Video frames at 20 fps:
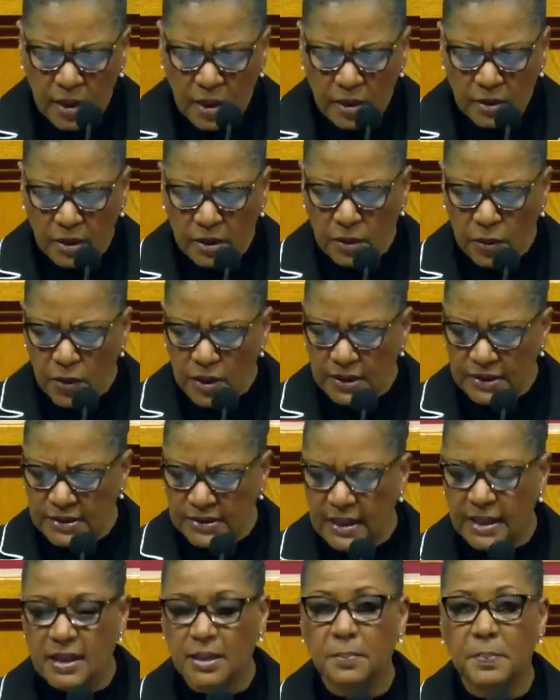The Lord is
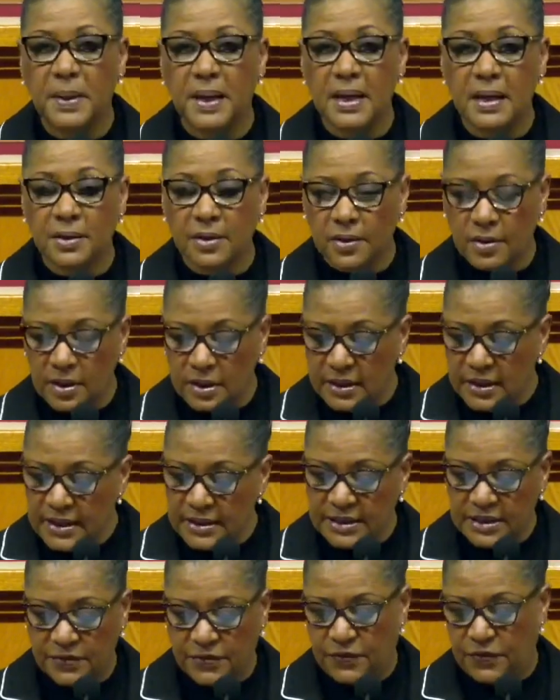telling Peter,
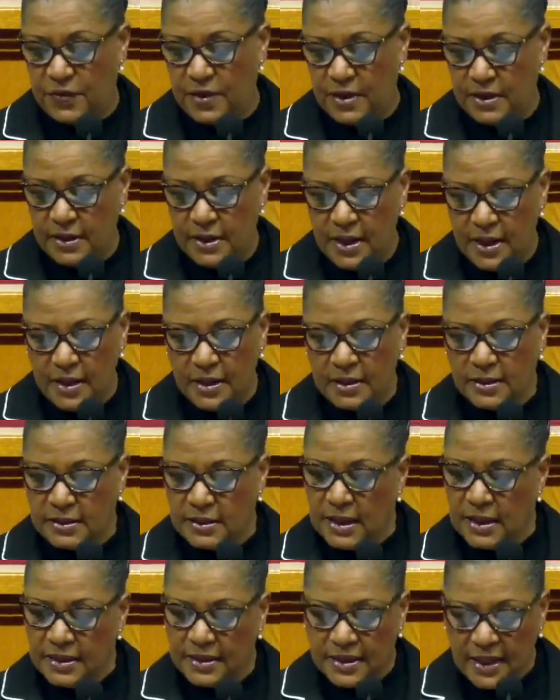listen, friend,
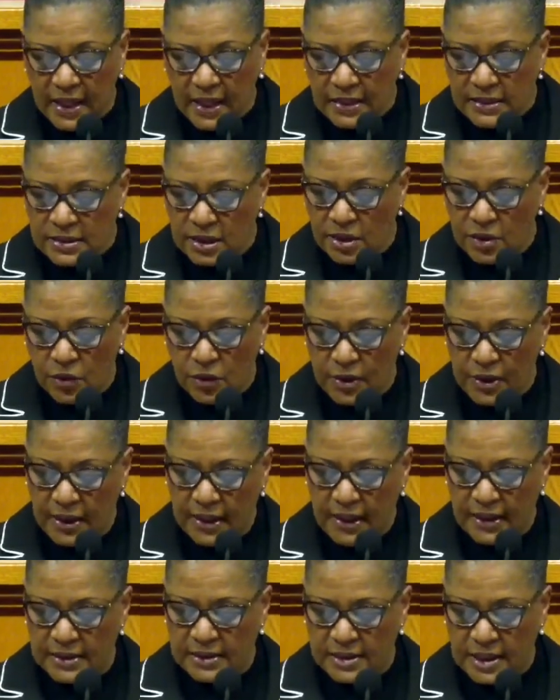things are going to
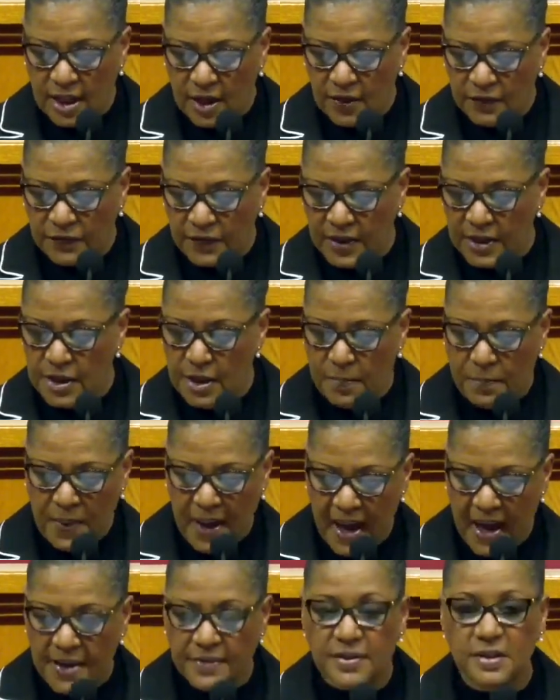get tough and your
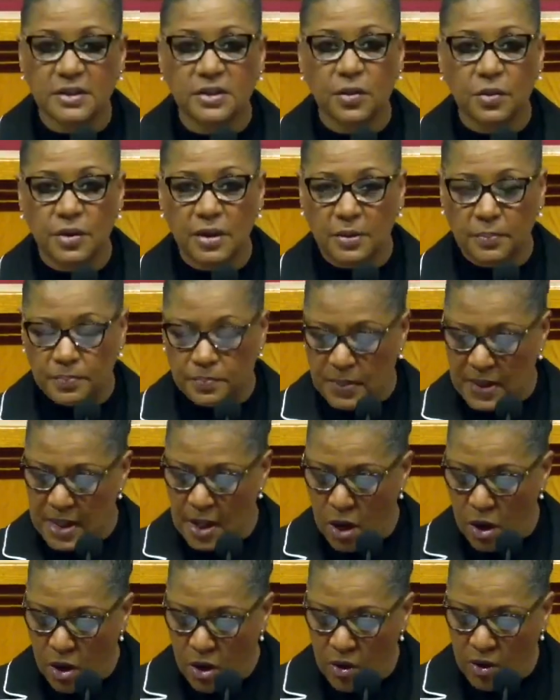path is going to be
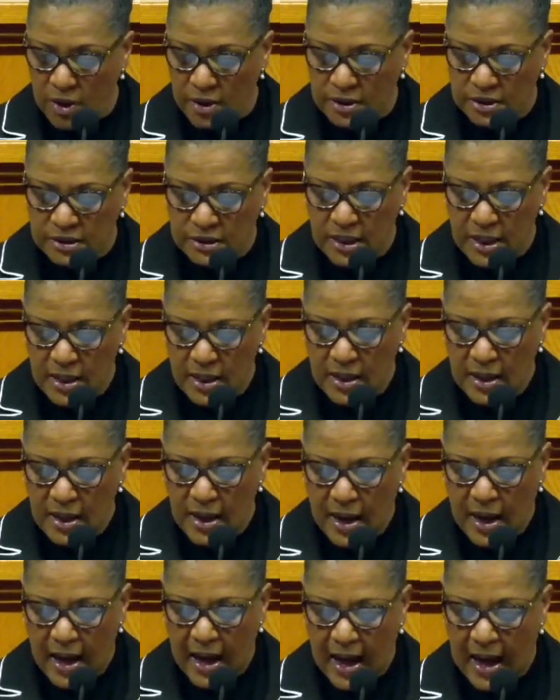harsh.
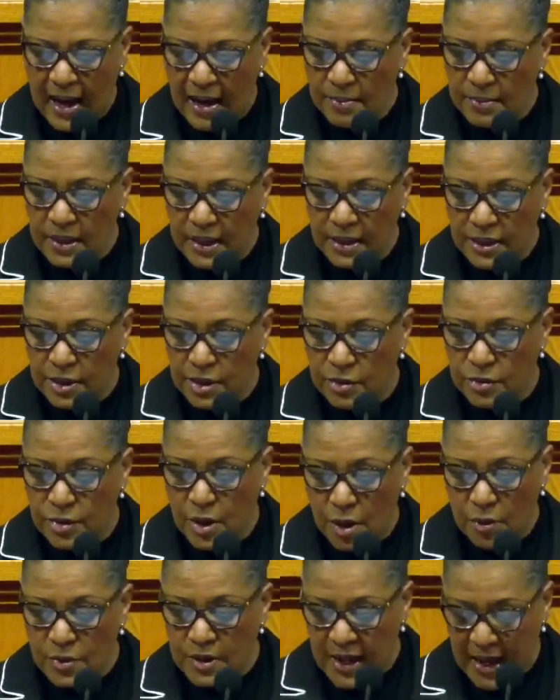I'm letting you
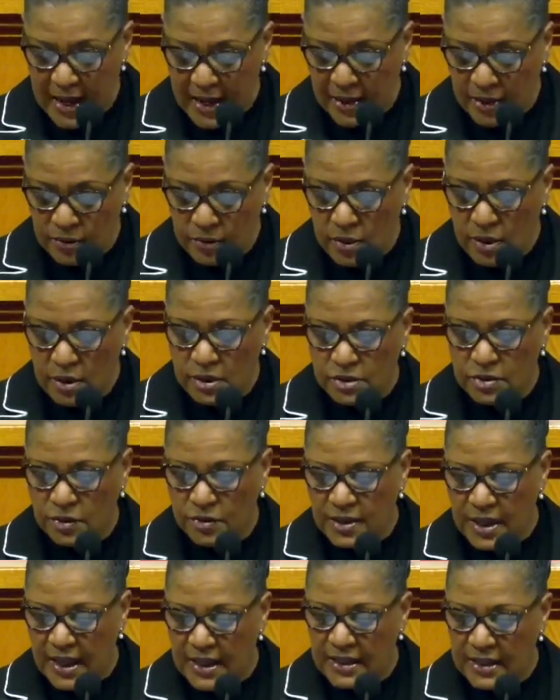know now so
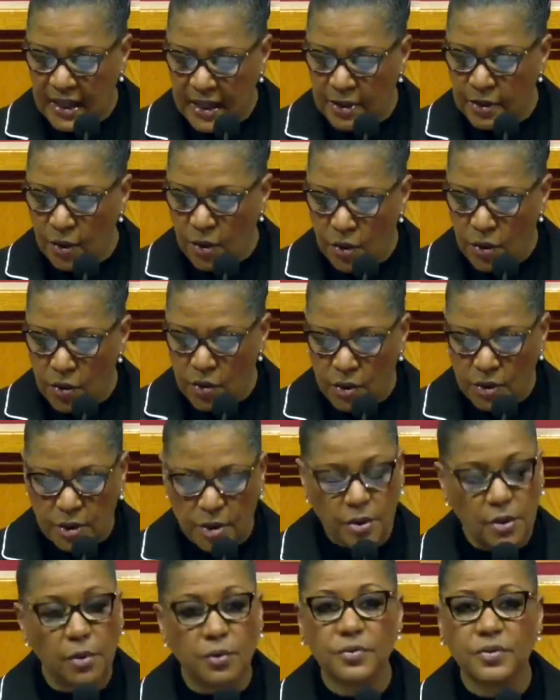that later on
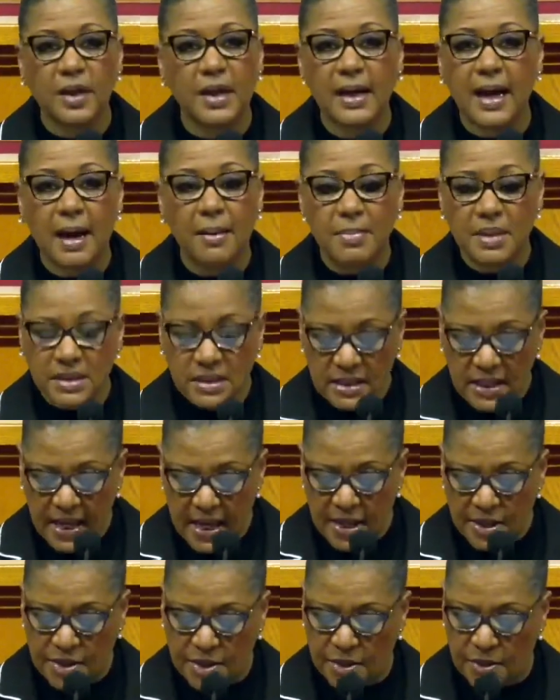you don't think I
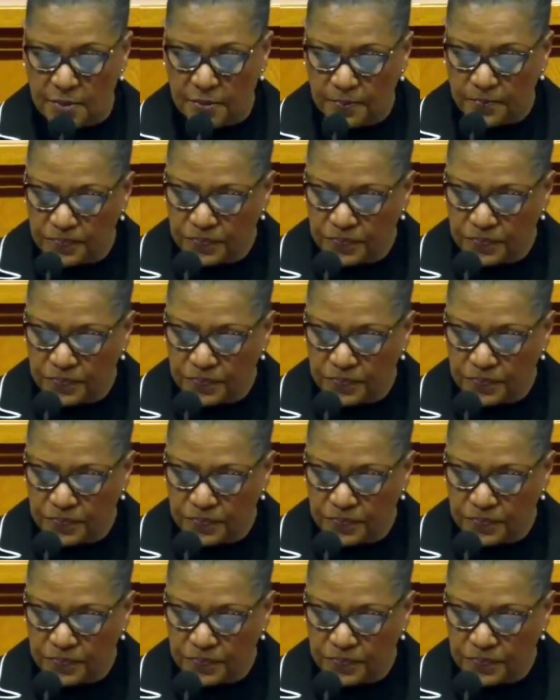misled you.